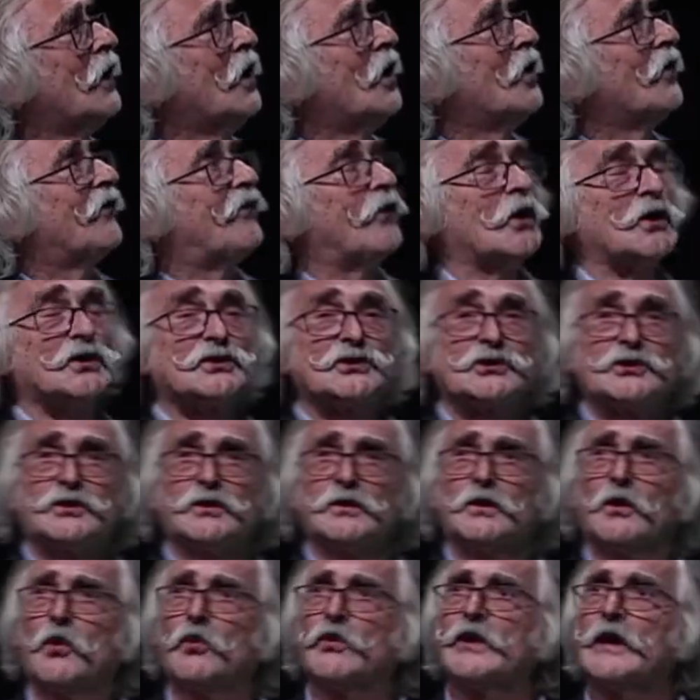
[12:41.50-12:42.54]
First,
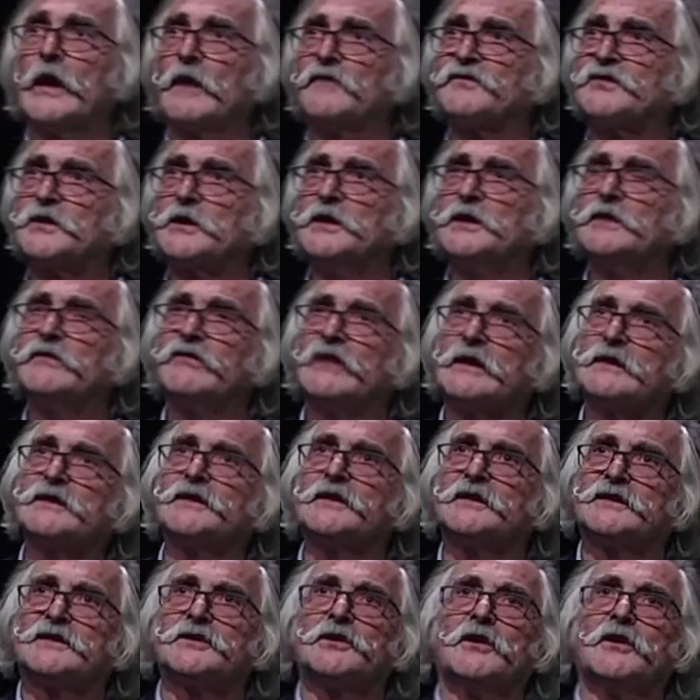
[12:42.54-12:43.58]
we have seen that it's an